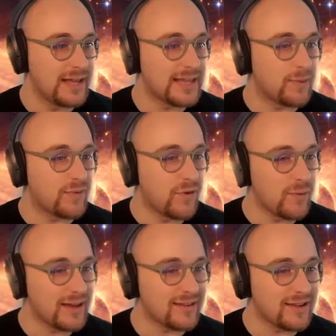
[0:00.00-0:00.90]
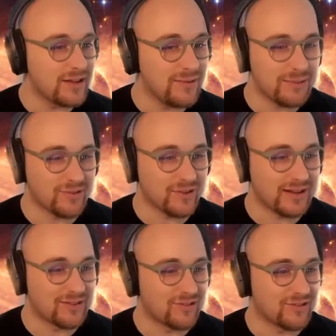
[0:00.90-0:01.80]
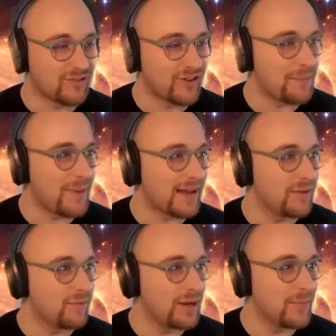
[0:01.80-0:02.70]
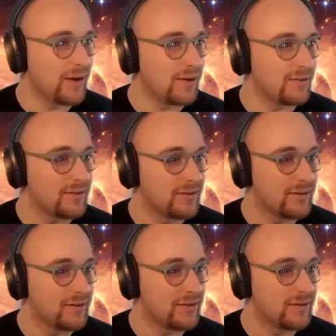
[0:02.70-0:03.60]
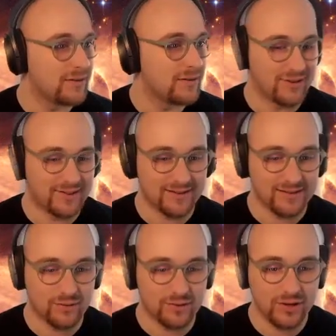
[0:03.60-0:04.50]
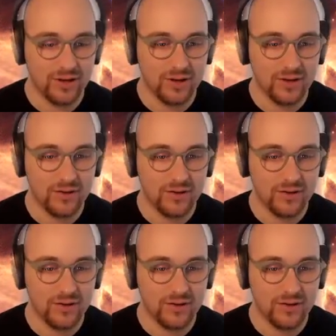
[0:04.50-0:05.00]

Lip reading: Now, before we continue, I'm just going to check back in Remo. Everything's still good.